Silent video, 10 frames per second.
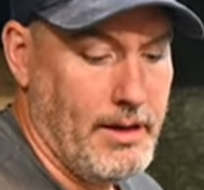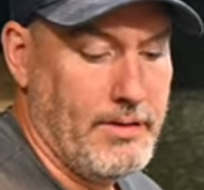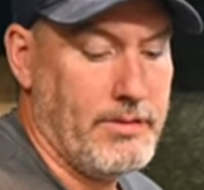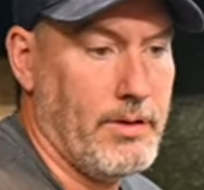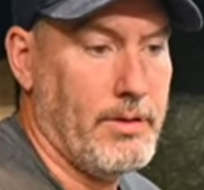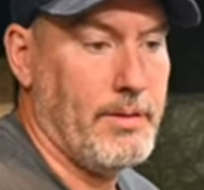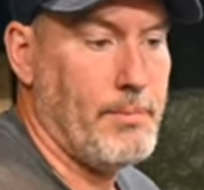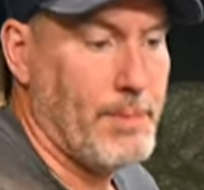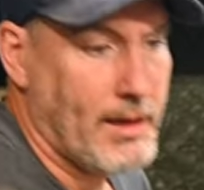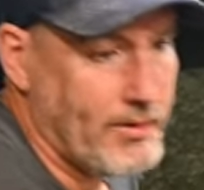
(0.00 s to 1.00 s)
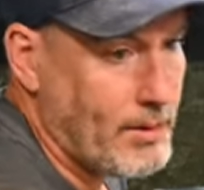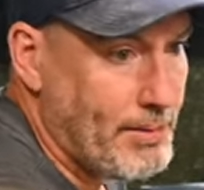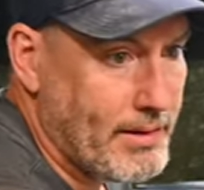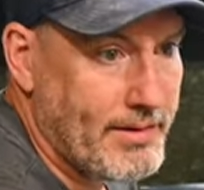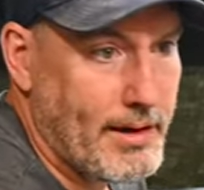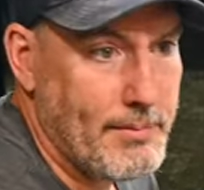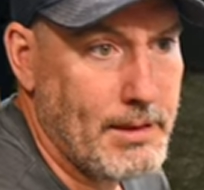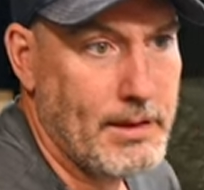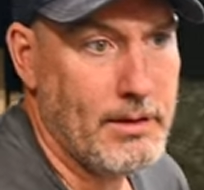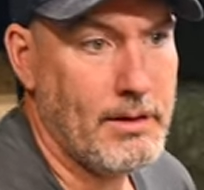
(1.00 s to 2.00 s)
So because we put the time
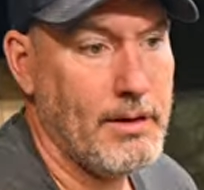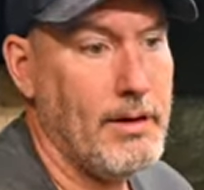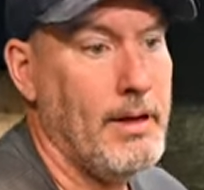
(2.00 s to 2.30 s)
in here,